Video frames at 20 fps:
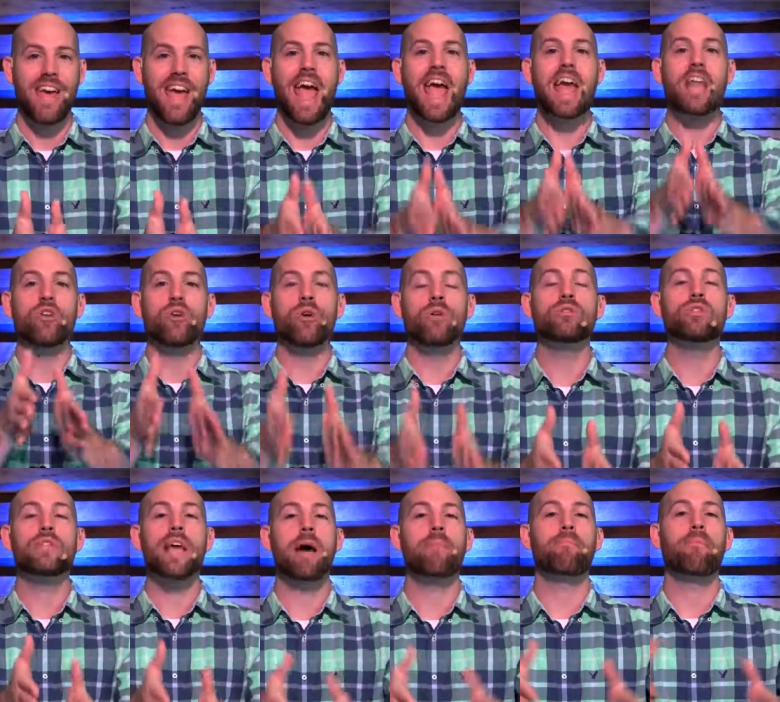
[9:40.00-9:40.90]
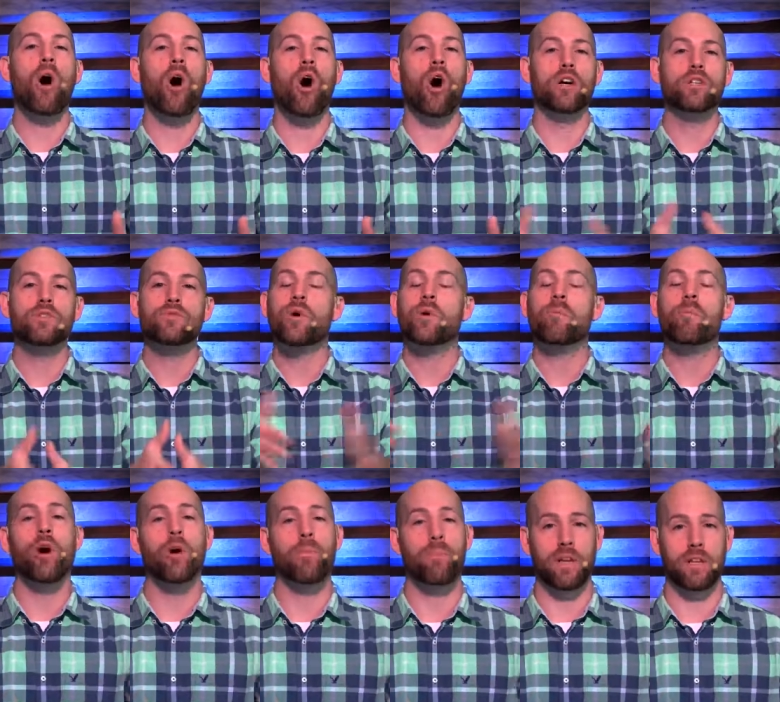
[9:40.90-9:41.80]
and use that pause for a
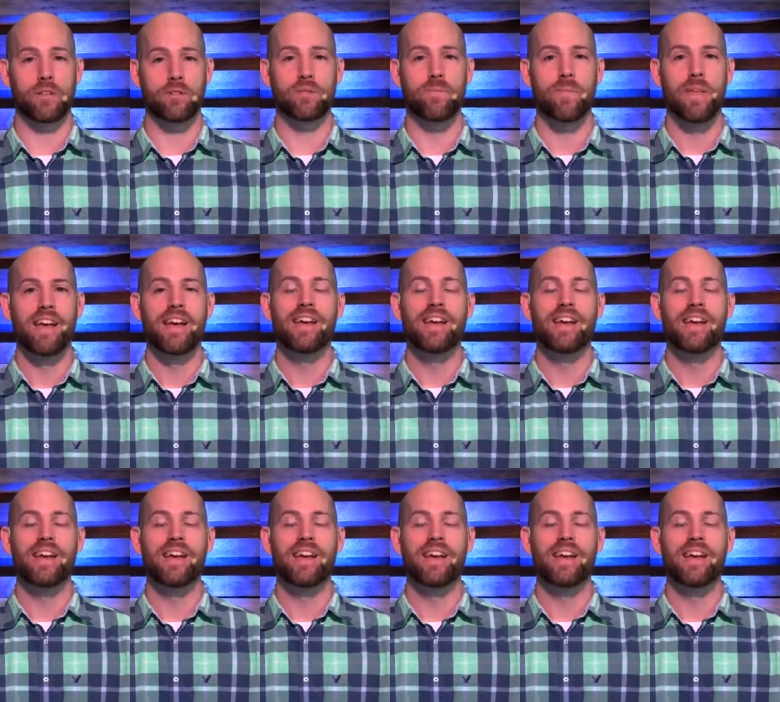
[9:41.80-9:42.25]
purpose